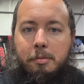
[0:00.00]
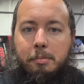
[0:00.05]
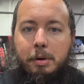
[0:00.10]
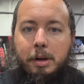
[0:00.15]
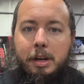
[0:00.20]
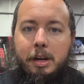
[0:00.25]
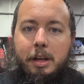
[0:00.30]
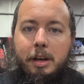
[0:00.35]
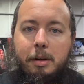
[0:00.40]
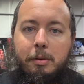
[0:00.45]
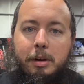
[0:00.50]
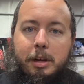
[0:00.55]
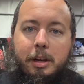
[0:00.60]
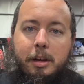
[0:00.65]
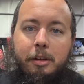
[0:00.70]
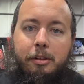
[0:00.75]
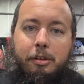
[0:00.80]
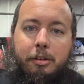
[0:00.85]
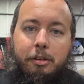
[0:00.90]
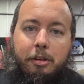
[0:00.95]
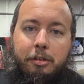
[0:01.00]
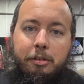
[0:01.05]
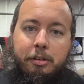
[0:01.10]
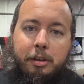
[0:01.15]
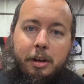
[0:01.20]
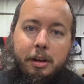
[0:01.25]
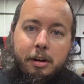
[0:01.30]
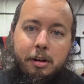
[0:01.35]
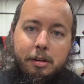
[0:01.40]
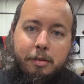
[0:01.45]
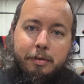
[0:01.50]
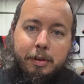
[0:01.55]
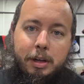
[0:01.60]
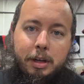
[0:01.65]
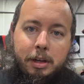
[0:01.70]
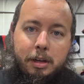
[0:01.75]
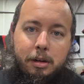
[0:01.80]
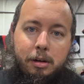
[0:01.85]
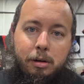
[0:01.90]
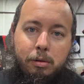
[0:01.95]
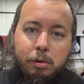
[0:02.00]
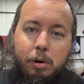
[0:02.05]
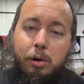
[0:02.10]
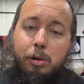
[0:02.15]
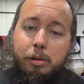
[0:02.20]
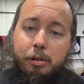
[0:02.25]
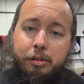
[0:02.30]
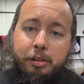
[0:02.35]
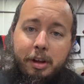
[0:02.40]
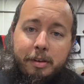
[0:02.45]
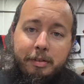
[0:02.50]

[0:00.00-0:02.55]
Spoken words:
But anyways, a set of rollers